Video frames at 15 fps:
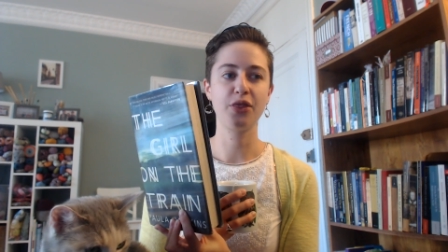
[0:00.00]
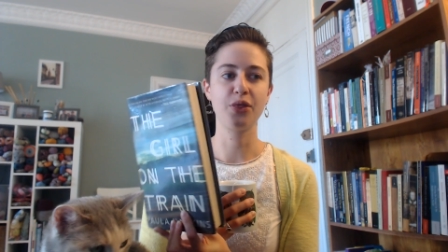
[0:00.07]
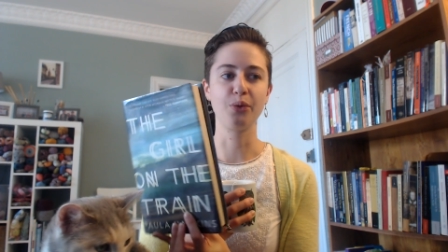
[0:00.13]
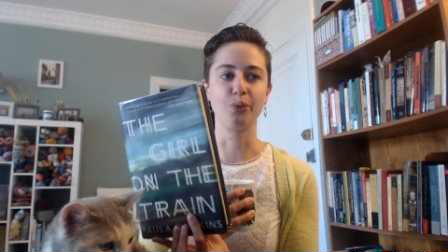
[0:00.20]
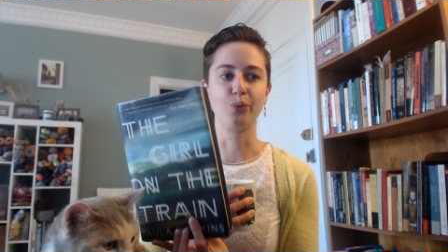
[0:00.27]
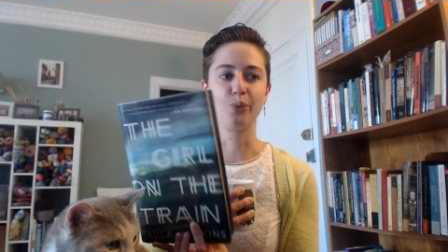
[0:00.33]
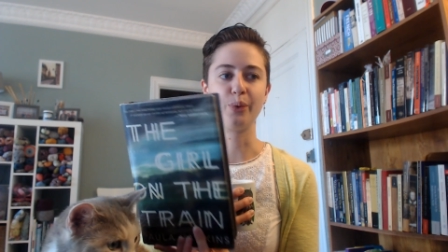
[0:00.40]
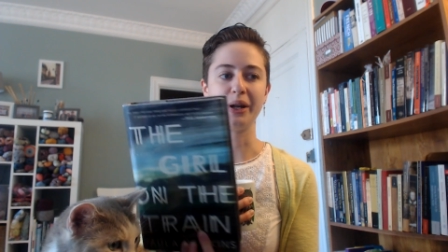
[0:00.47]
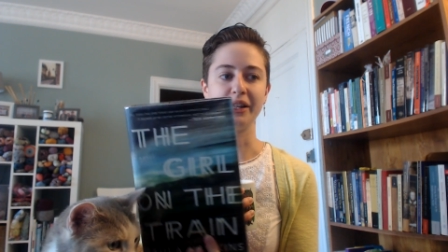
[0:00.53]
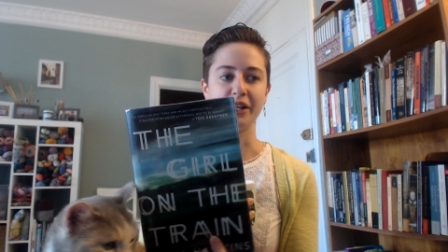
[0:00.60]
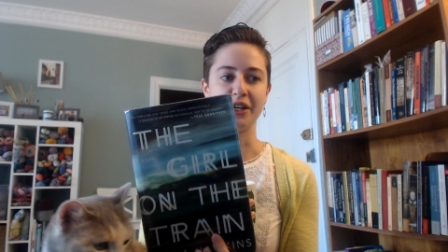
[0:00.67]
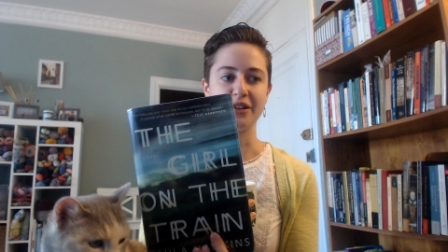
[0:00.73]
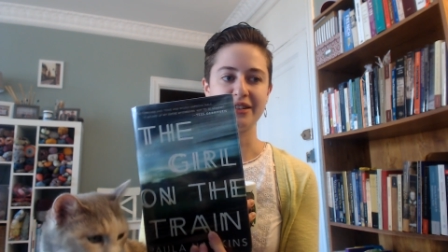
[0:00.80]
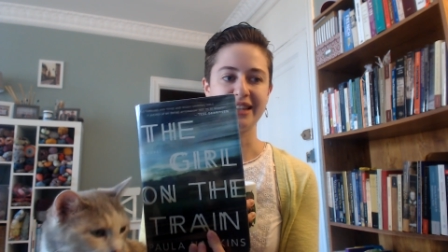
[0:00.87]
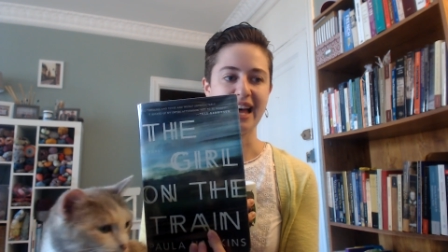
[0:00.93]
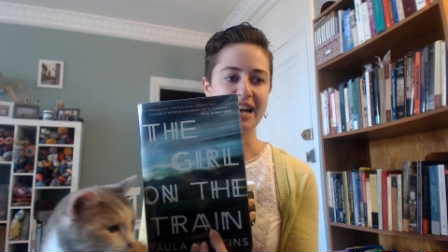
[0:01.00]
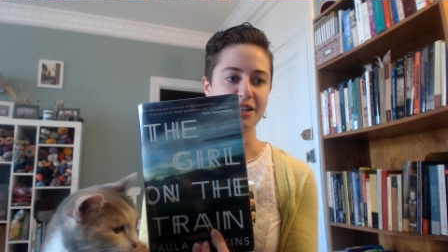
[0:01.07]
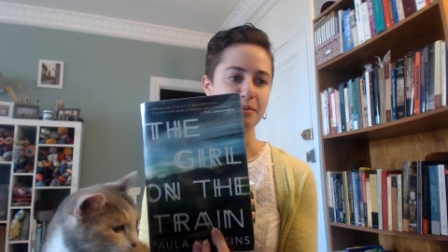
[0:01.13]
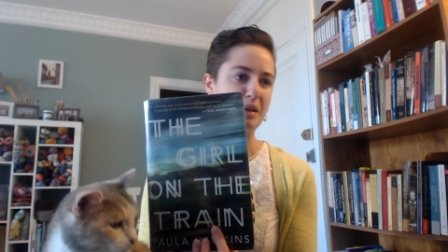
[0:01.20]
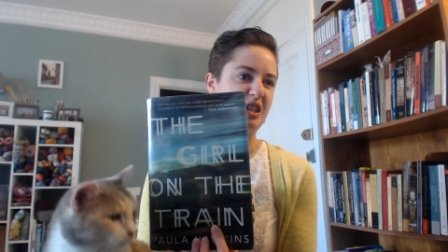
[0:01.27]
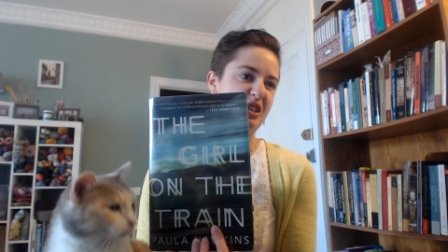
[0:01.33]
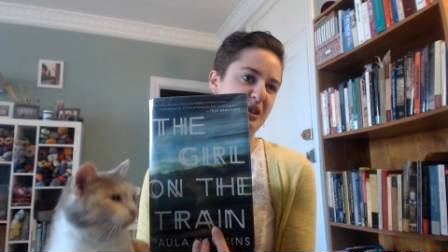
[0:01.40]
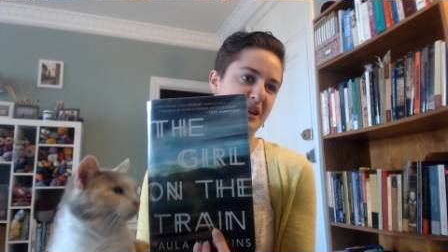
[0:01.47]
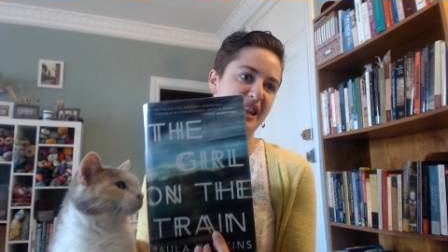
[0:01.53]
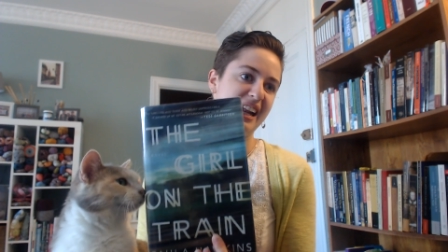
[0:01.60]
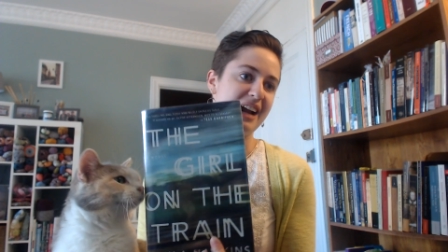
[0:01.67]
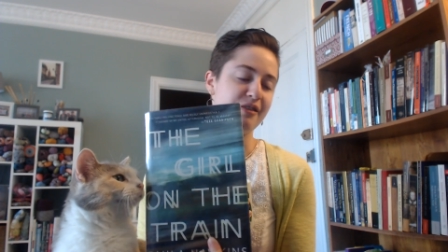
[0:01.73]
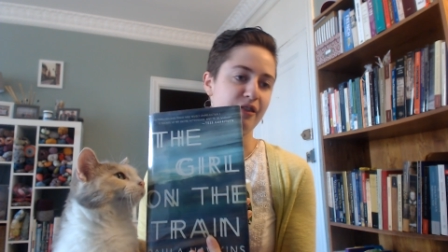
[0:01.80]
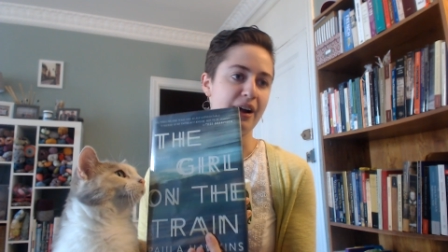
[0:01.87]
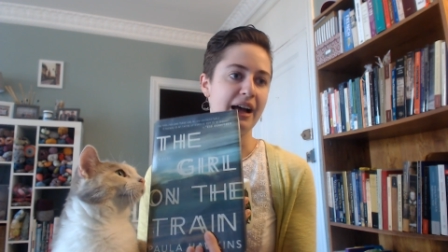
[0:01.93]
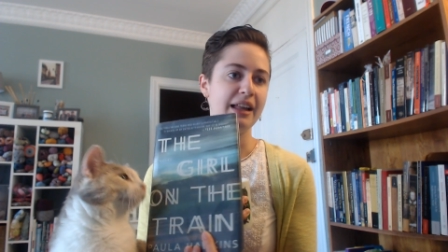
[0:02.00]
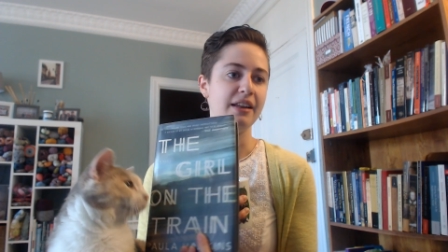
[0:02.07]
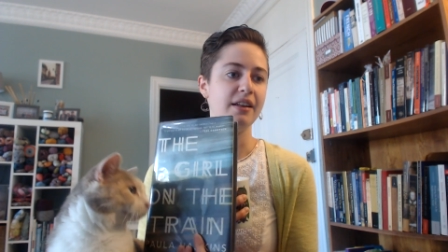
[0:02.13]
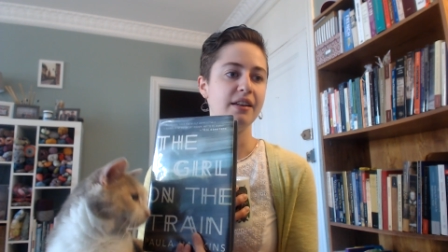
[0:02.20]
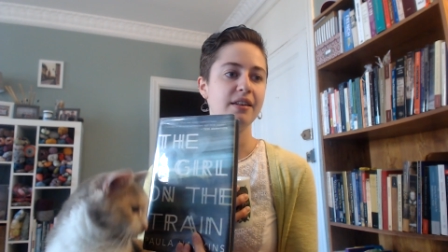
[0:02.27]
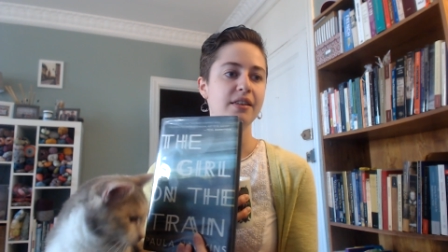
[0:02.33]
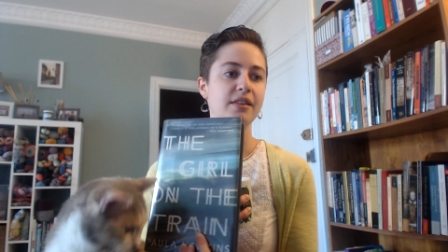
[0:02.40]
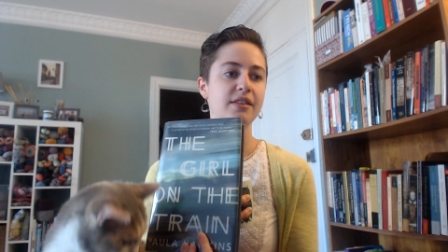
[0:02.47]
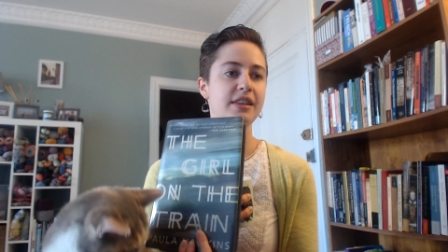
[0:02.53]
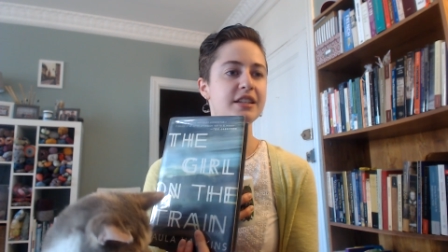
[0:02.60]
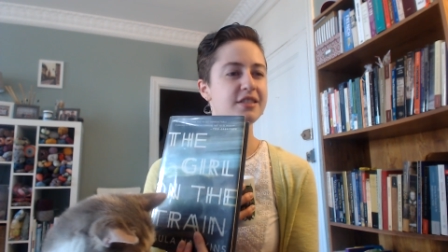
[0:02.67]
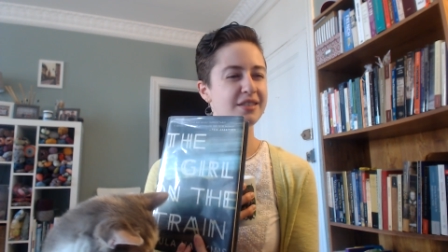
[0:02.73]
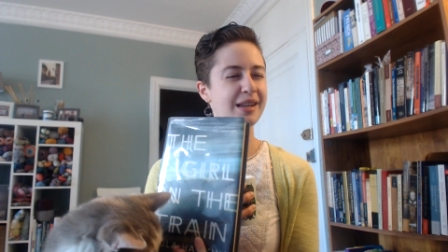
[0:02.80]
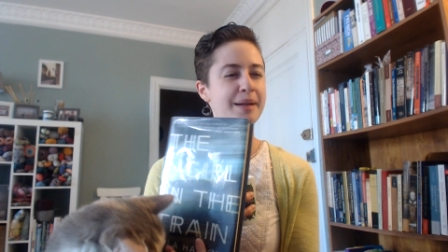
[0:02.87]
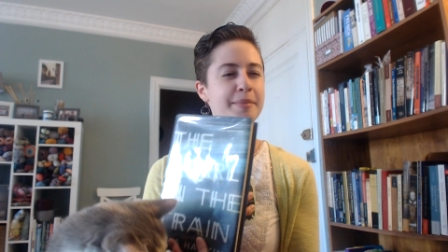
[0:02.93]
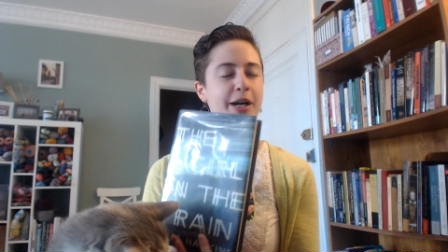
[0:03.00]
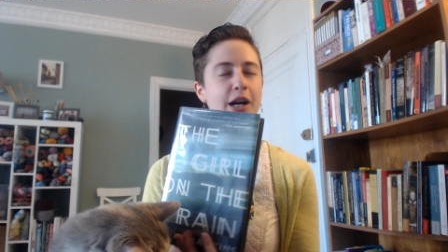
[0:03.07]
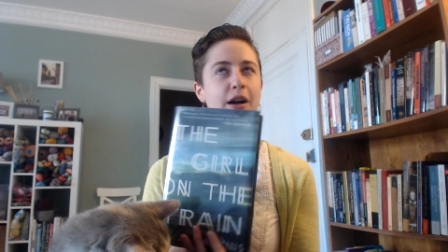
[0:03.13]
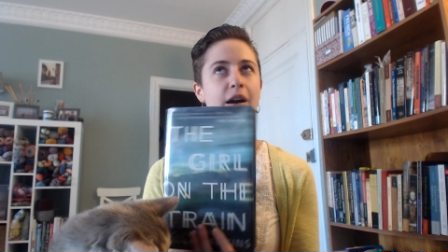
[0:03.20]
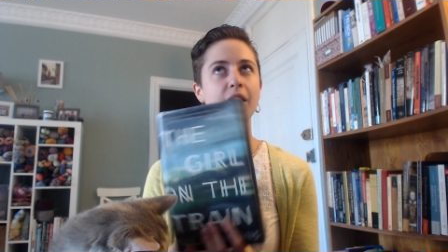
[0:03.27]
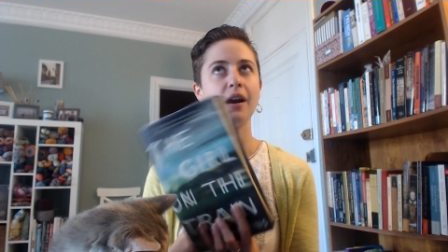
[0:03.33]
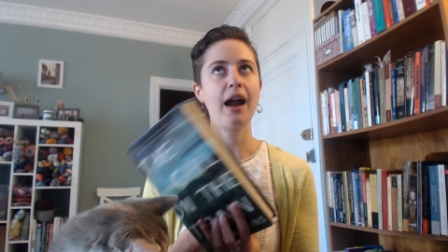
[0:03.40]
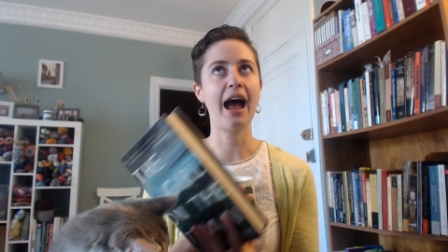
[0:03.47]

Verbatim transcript: thriller slash mystery that I've read this summer,